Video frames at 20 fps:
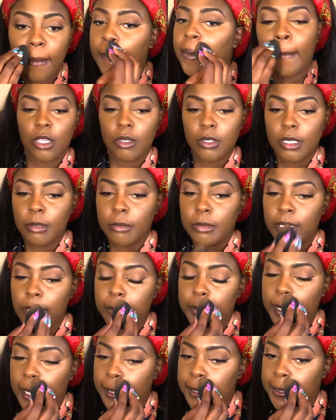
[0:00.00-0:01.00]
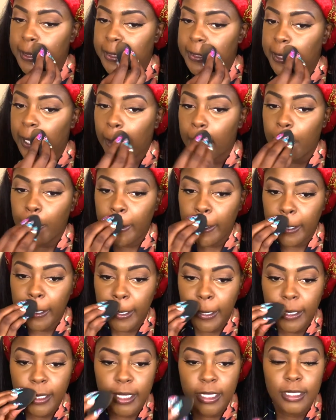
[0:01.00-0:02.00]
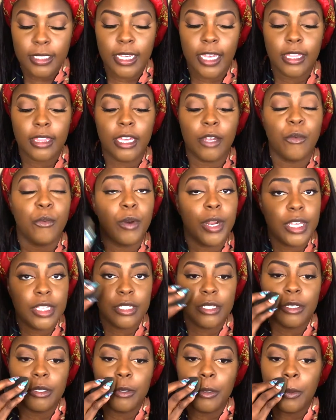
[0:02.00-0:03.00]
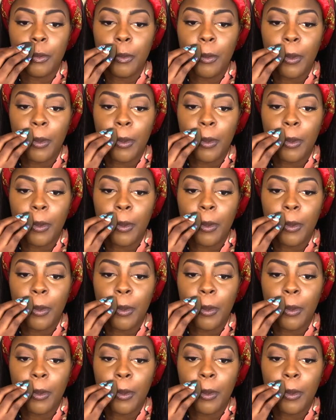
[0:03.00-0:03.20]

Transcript: So sometimes I just go in and take that residue